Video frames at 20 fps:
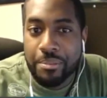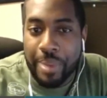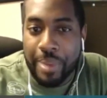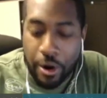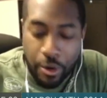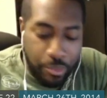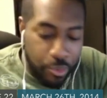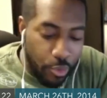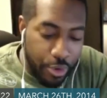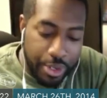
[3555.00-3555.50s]

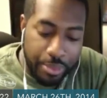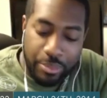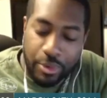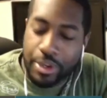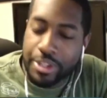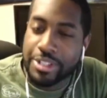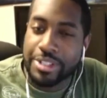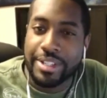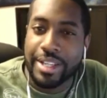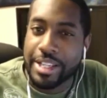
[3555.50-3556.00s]
PowerPoint
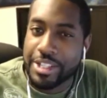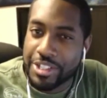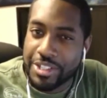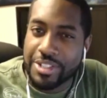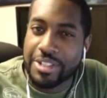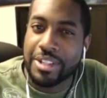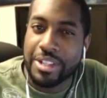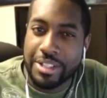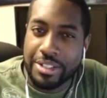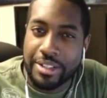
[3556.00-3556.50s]

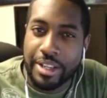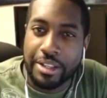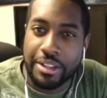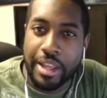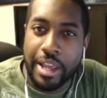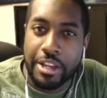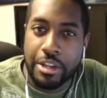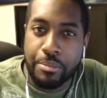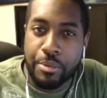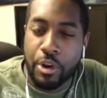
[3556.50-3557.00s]
presentations and things like
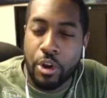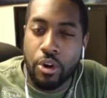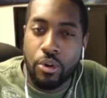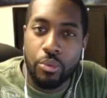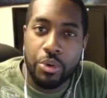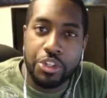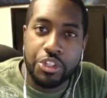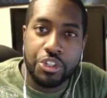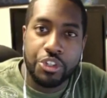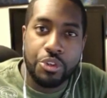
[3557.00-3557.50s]
that, depending
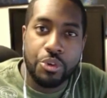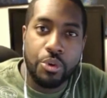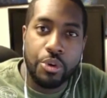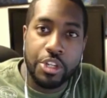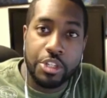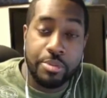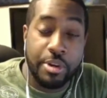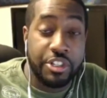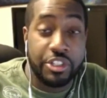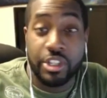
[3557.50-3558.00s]
on what you're
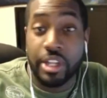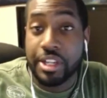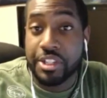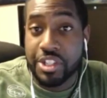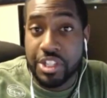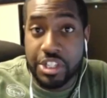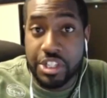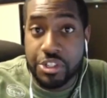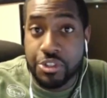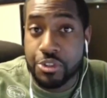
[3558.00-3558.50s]
doing, especially
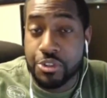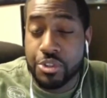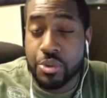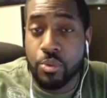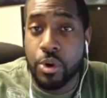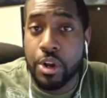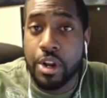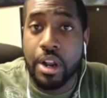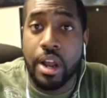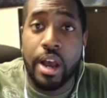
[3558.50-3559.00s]
like teachers and
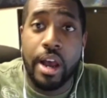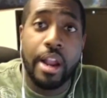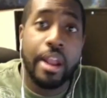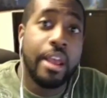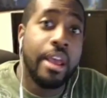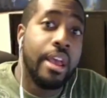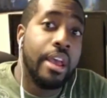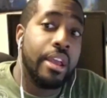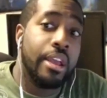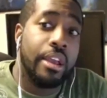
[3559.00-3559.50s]
whatnot.
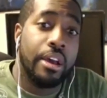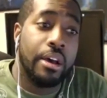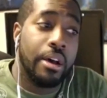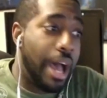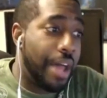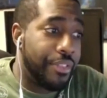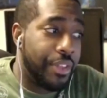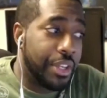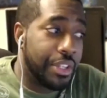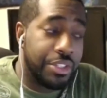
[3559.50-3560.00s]

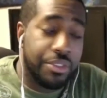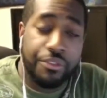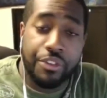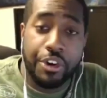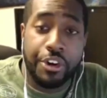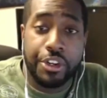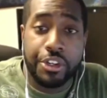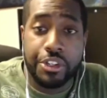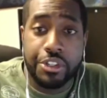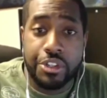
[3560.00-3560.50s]
I think it's a
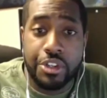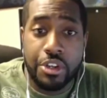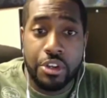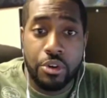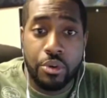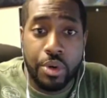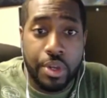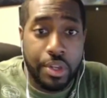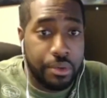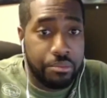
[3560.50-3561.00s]
very good
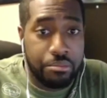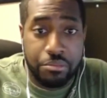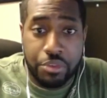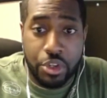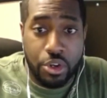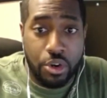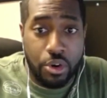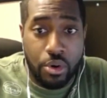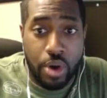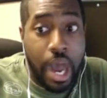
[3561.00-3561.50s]
deal, and
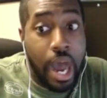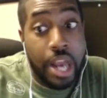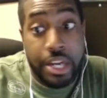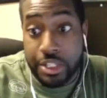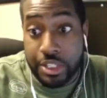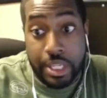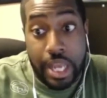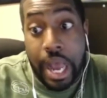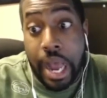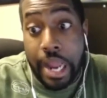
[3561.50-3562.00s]

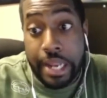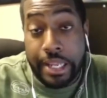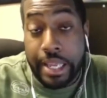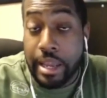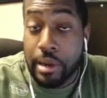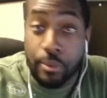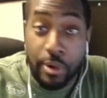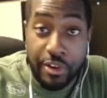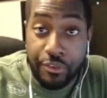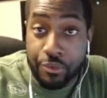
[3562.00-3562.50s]
honestly, I
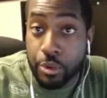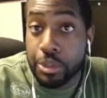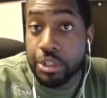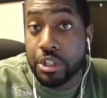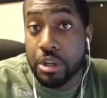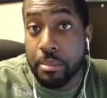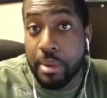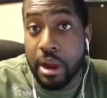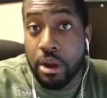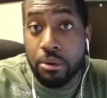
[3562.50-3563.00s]
can't wait for it
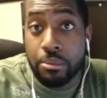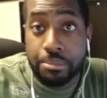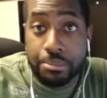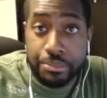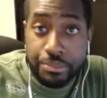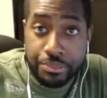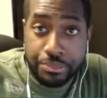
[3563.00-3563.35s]
to come out.